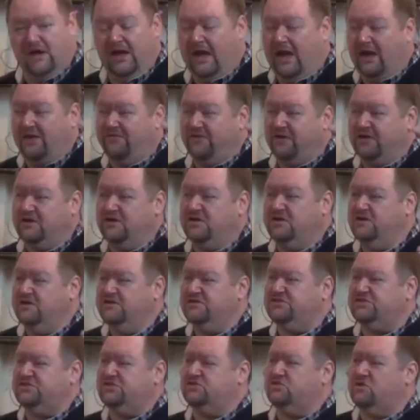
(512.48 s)
have a
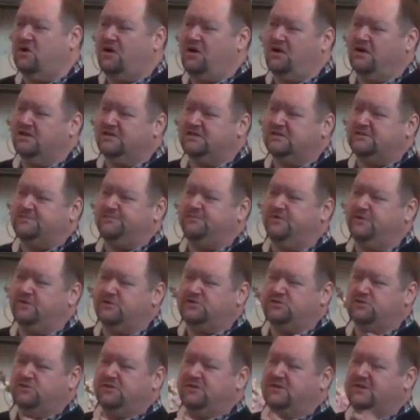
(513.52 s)
good, strong
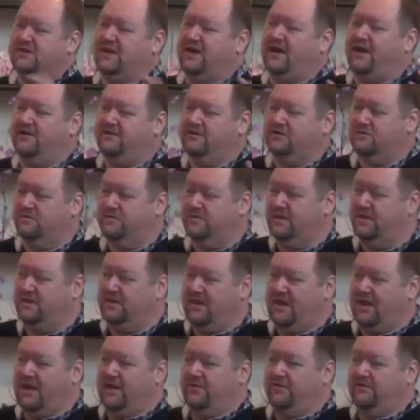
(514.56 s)
spiritual encounter when they
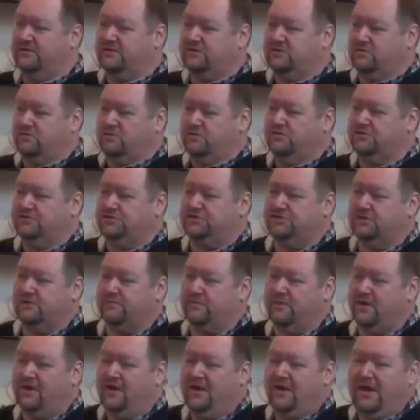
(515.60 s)
gather to worship.
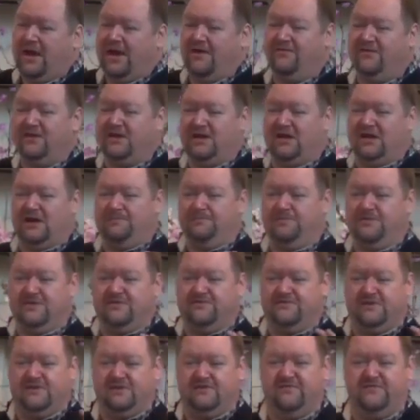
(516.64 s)
Have an
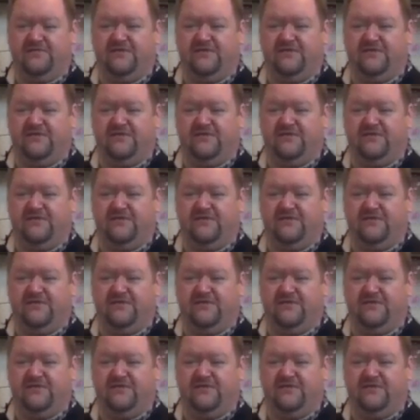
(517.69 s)
uplifting